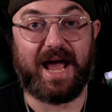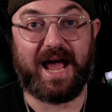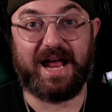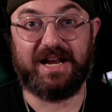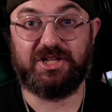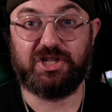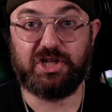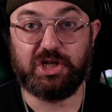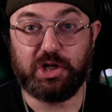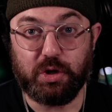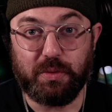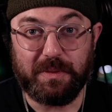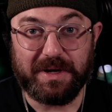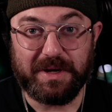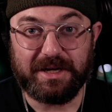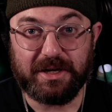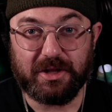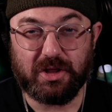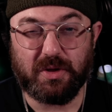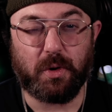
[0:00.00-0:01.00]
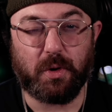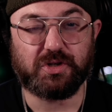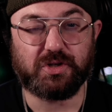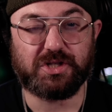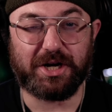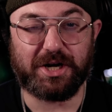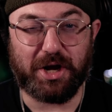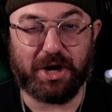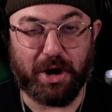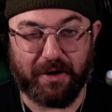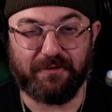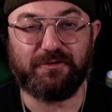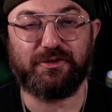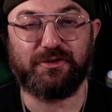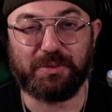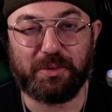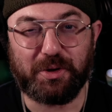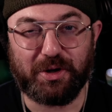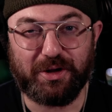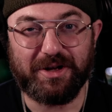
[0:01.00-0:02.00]
and it's humid, the most
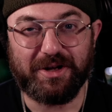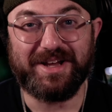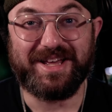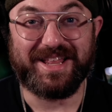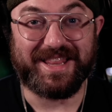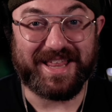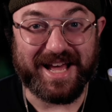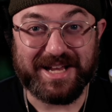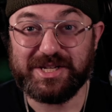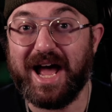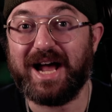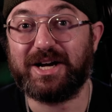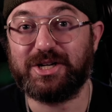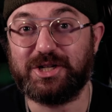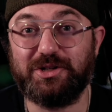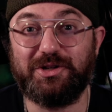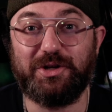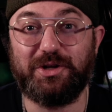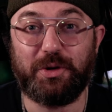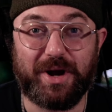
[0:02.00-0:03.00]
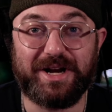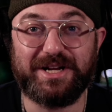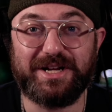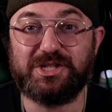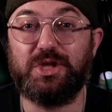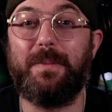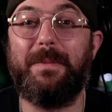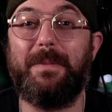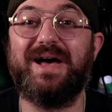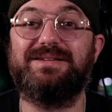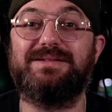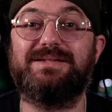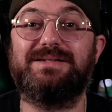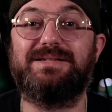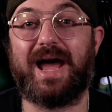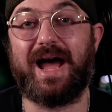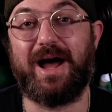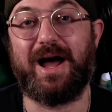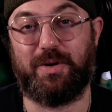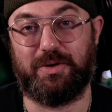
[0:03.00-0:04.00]
uncomfortable, that's actually when it's the best
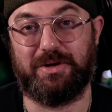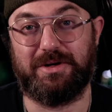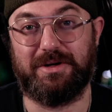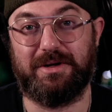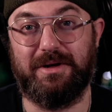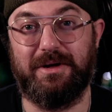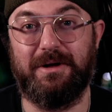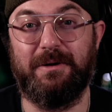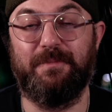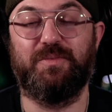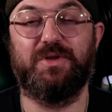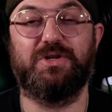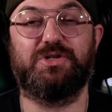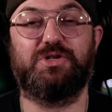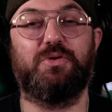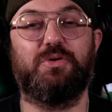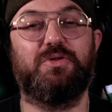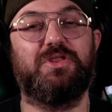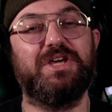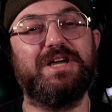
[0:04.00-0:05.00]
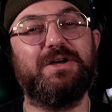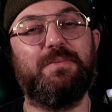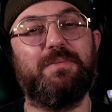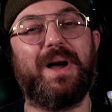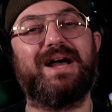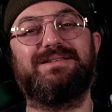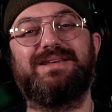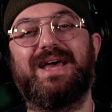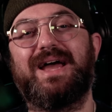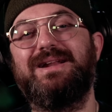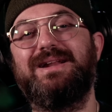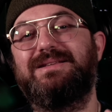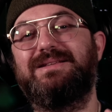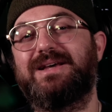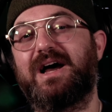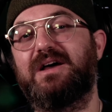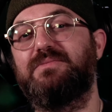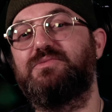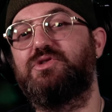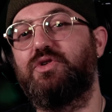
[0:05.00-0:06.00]
sound. So think back to any
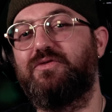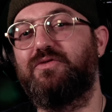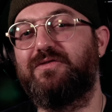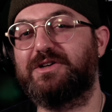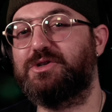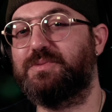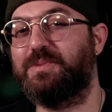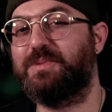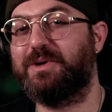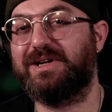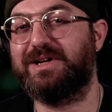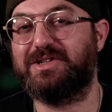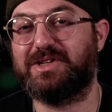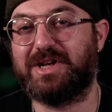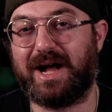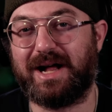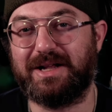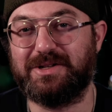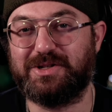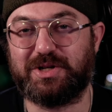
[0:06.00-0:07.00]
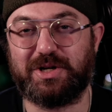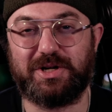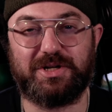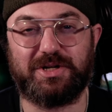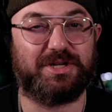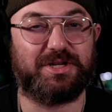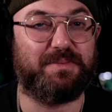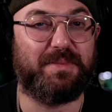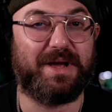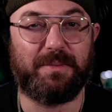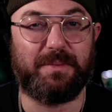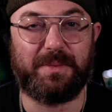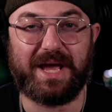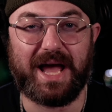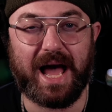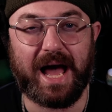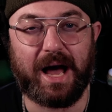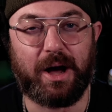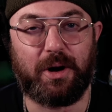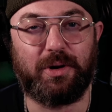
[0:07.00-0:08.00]
times you've experienced concerts and
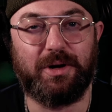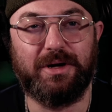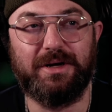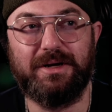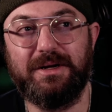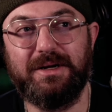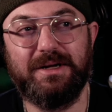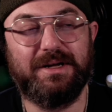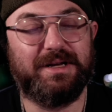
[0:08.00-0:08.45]
maybe how